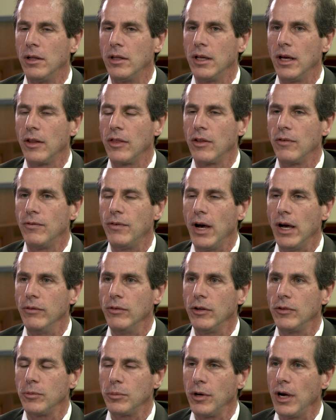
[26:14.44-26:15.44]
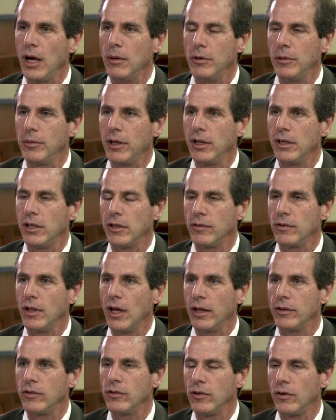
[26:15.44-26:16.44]
Yeah, the virus probably does
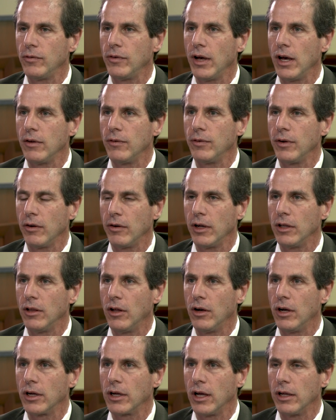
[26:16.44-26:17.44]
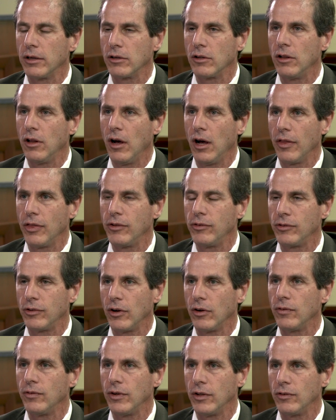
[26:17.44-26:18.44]
not survive very long on cloth
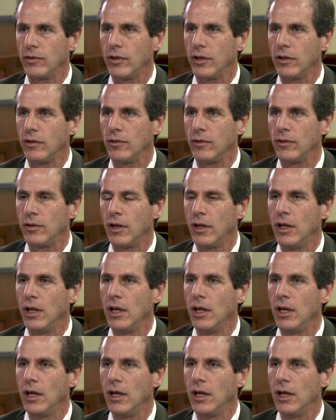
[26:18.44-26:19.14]
surfaces,